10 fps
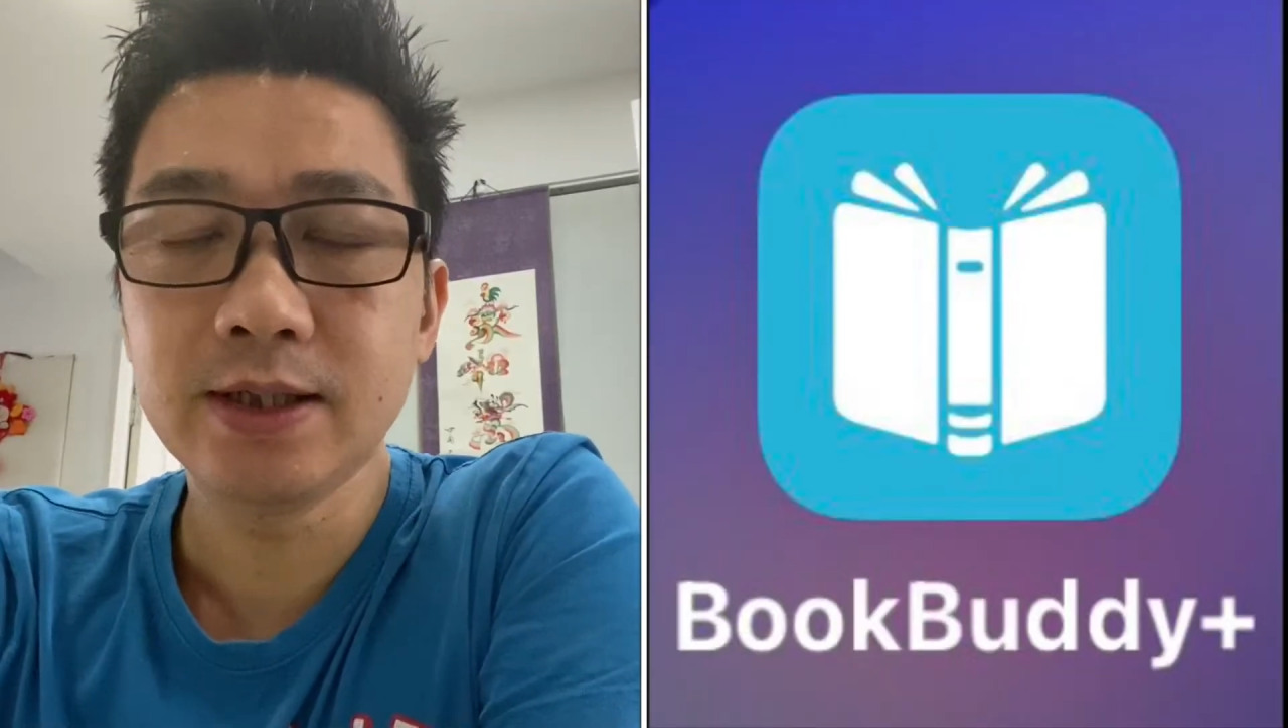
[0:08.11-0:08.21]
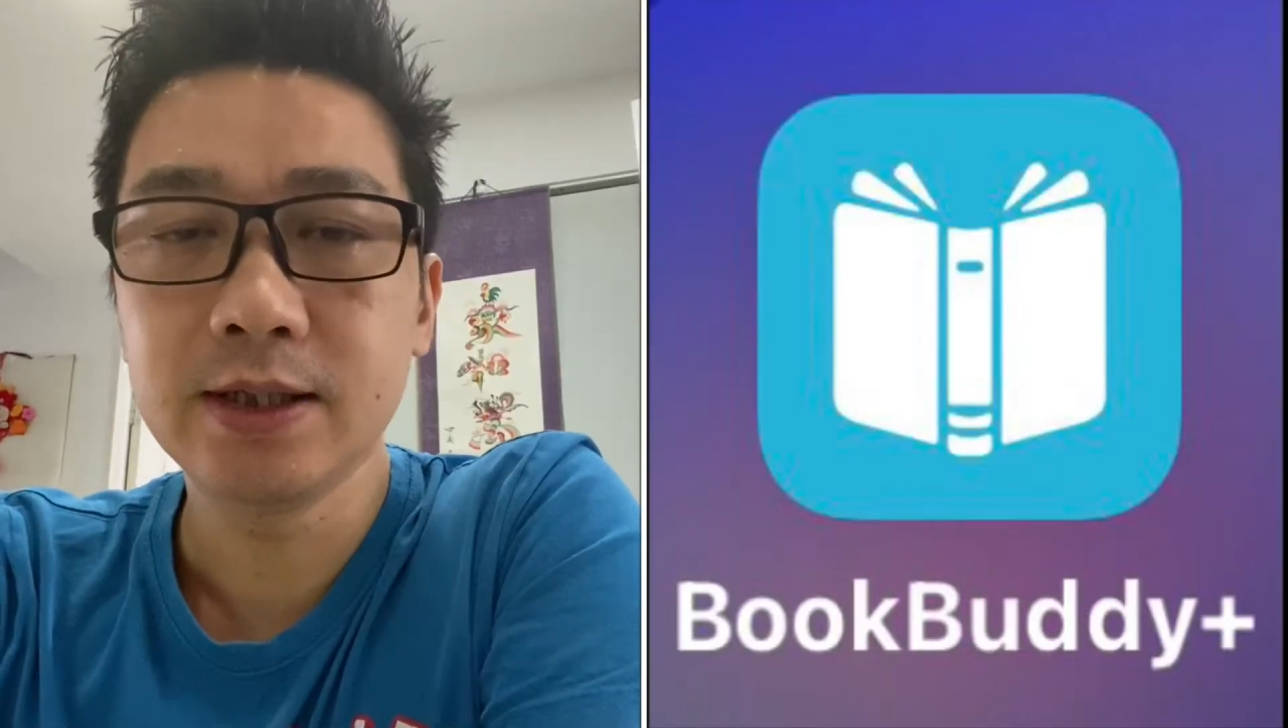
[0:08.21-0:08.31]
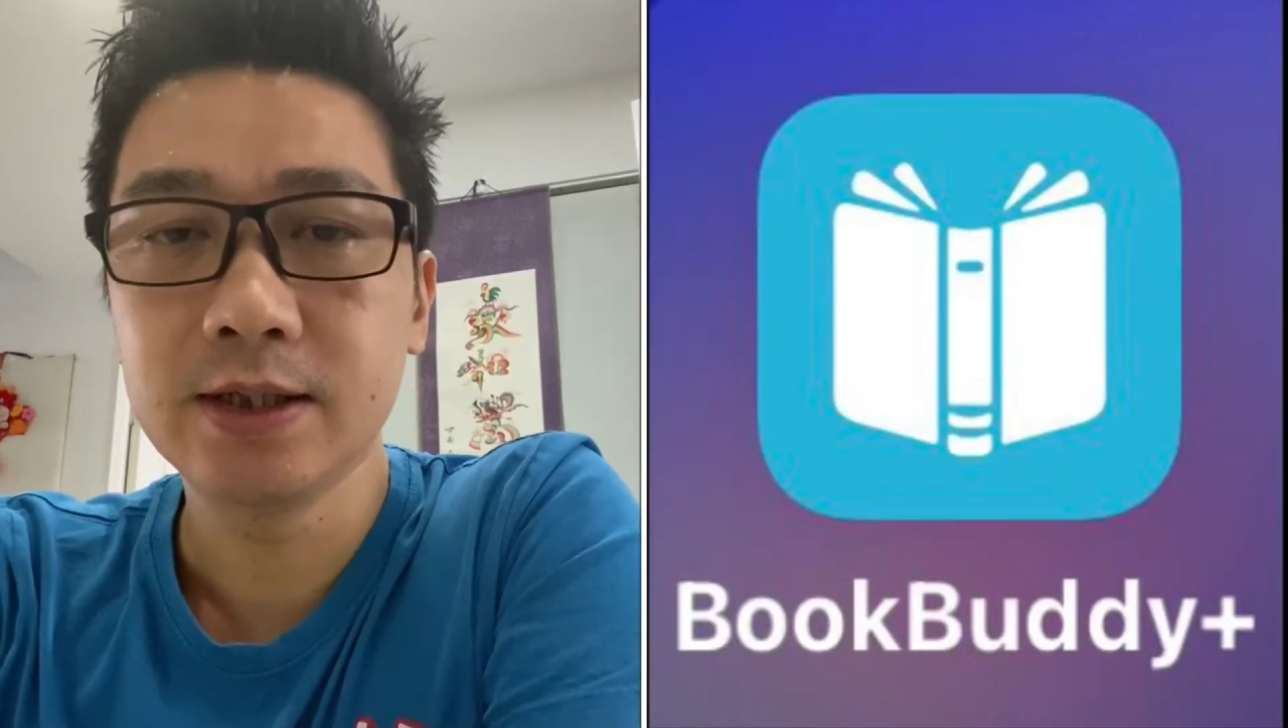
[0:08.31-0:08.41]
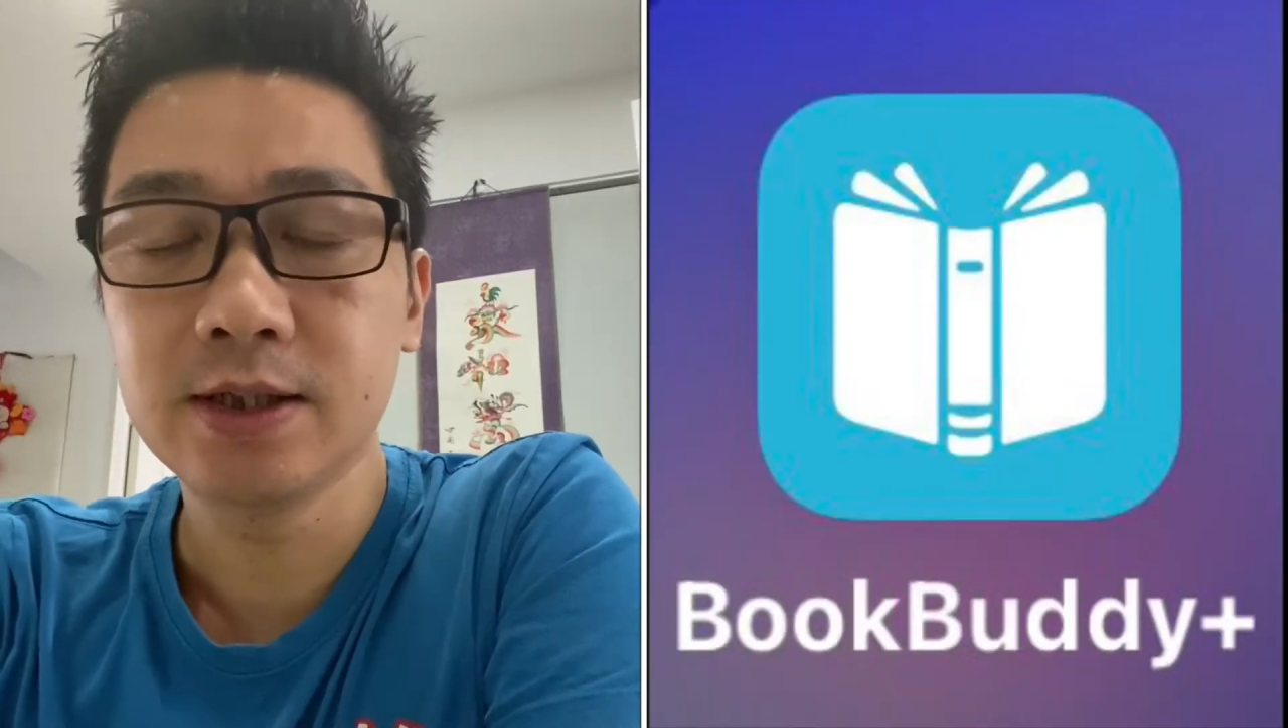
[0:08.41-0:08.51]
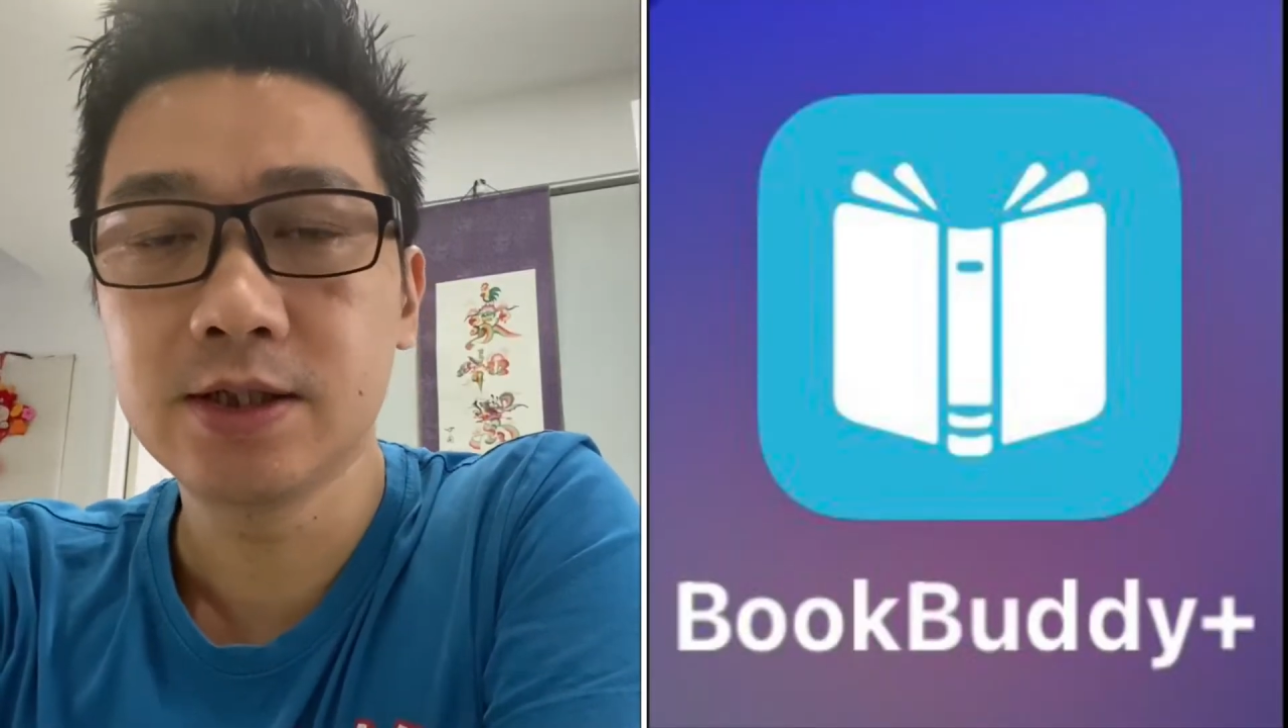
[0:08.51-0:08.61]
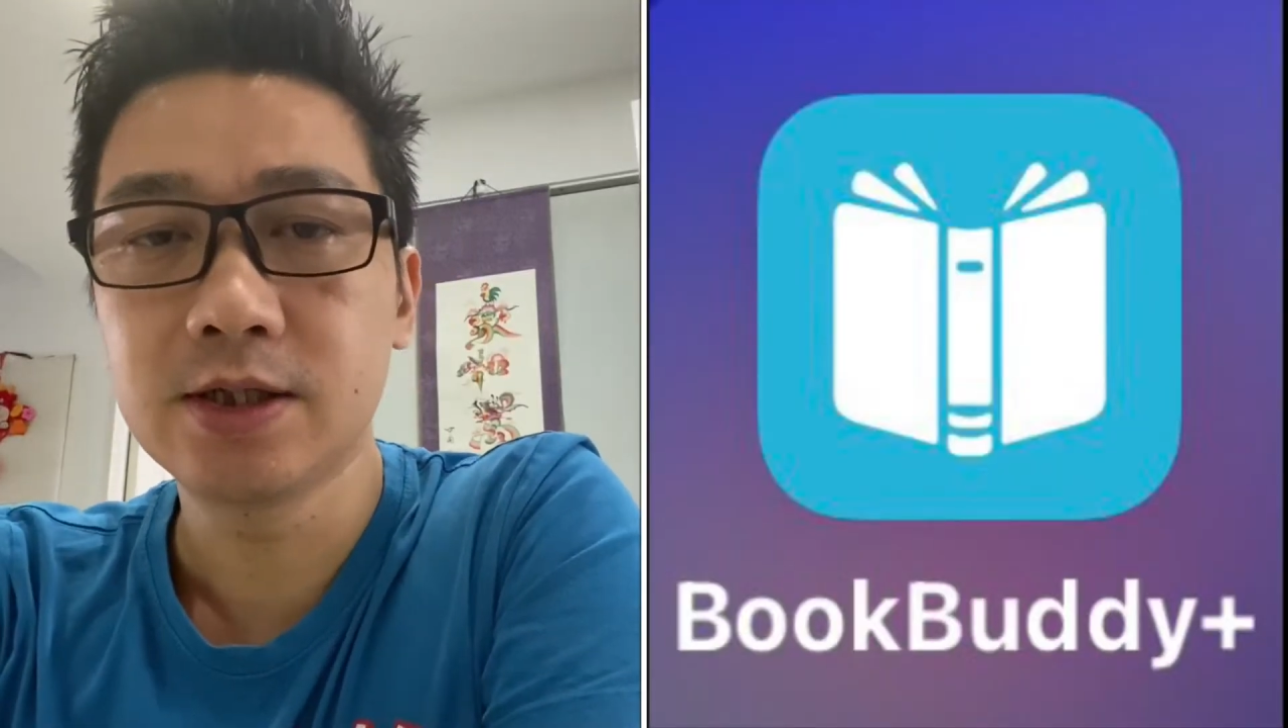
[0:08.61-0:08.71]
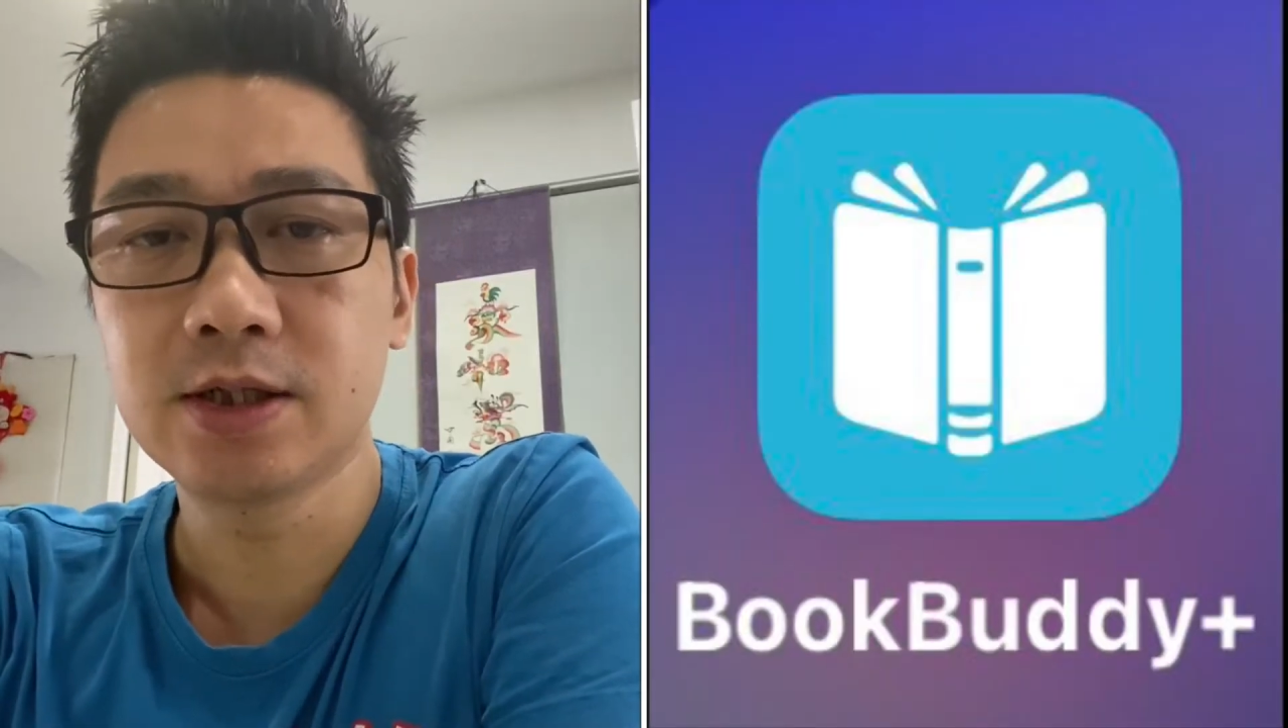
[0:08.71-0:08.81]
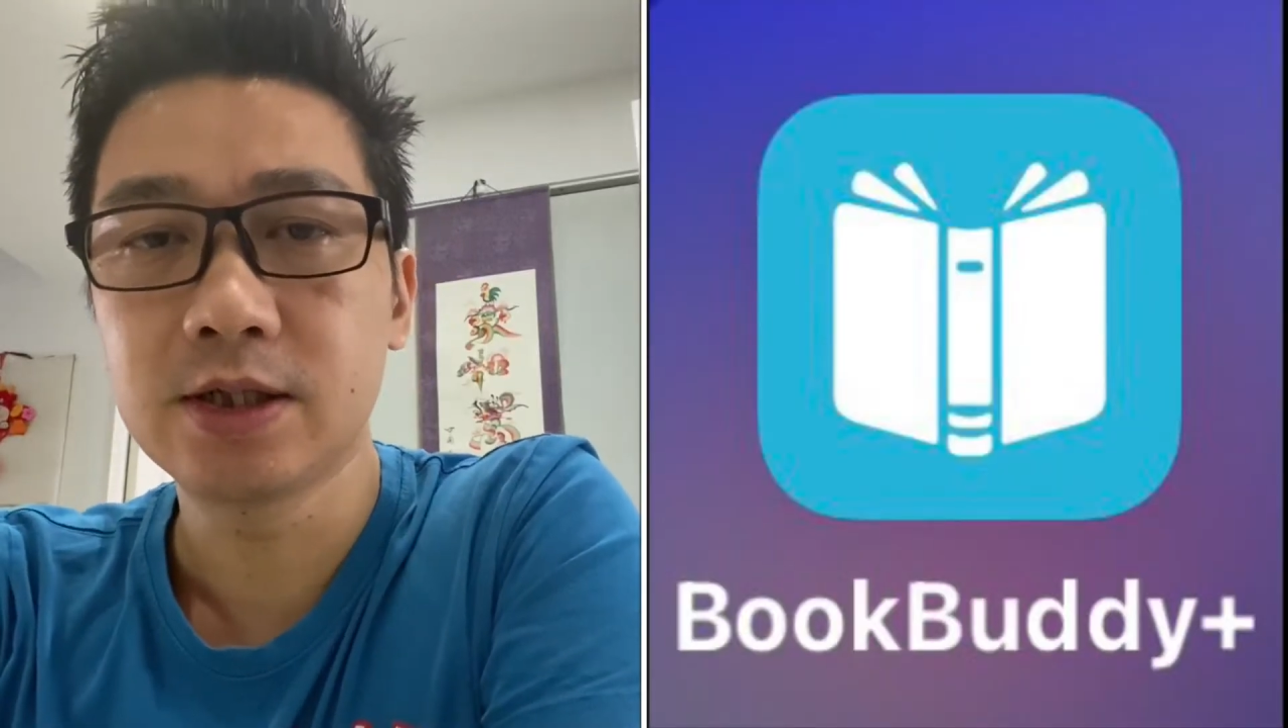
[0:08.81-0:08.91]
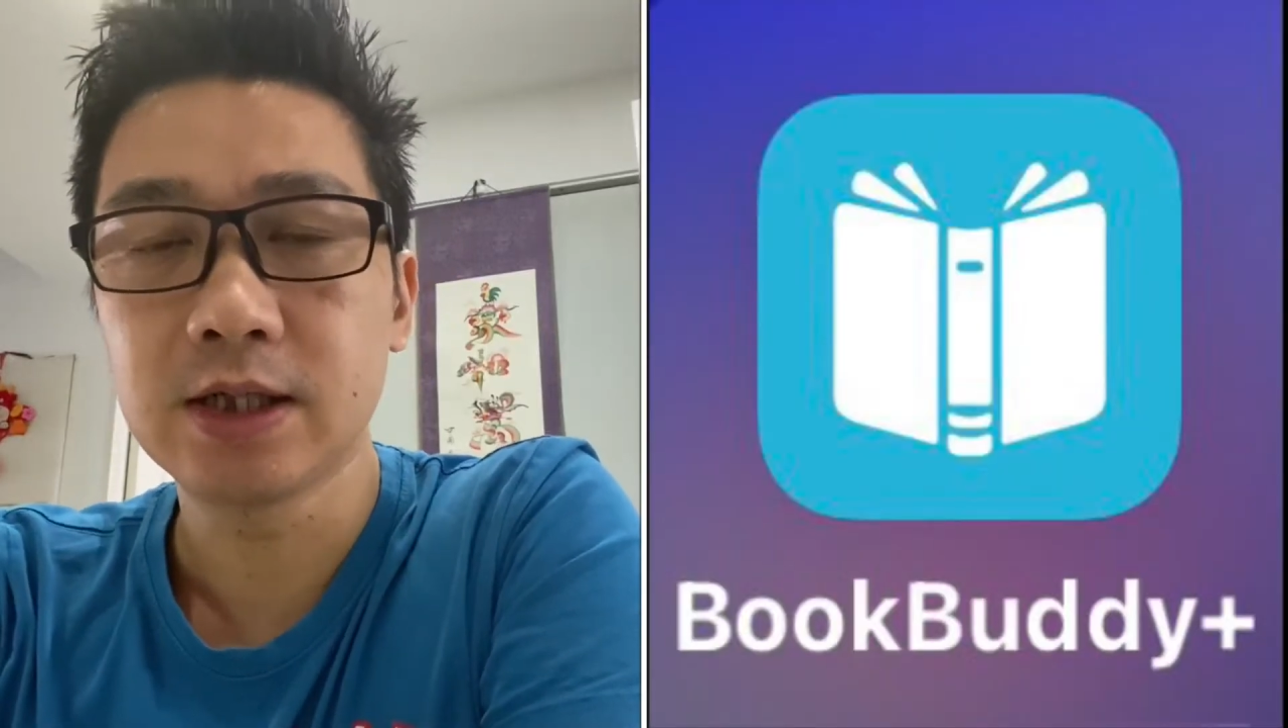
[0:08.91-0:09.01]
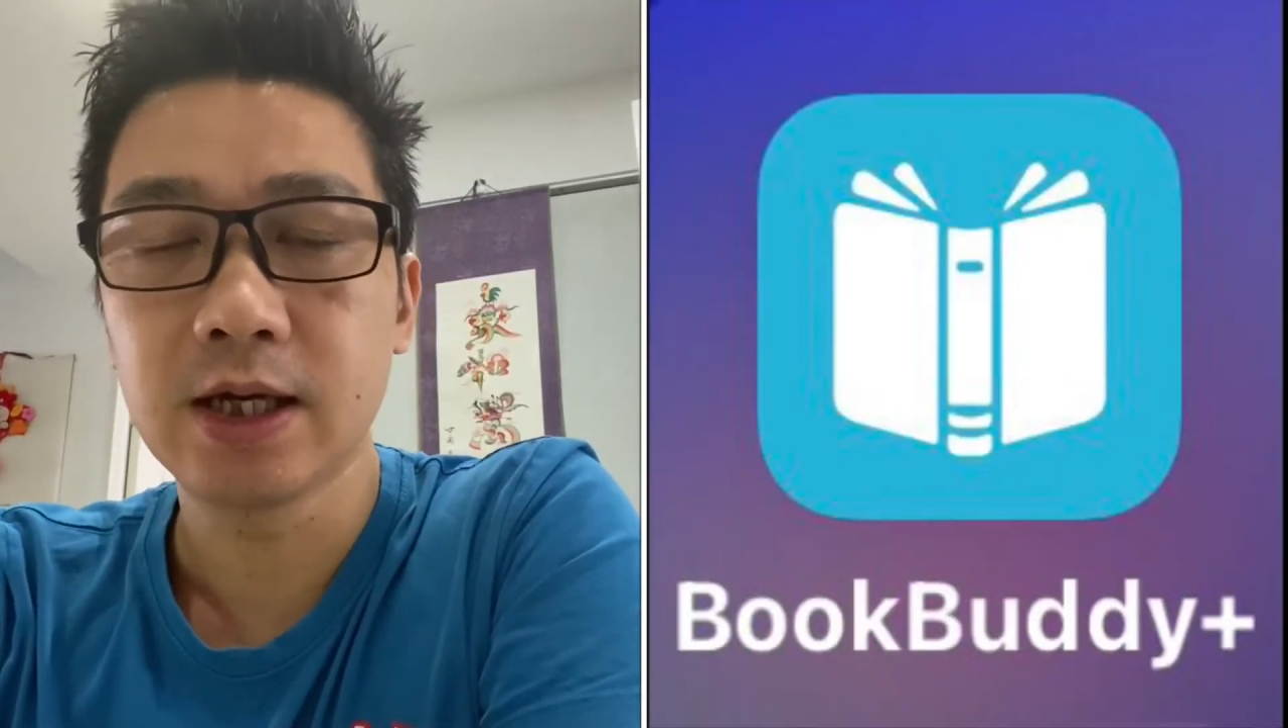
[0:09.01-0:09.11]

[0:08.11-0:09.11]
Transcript: is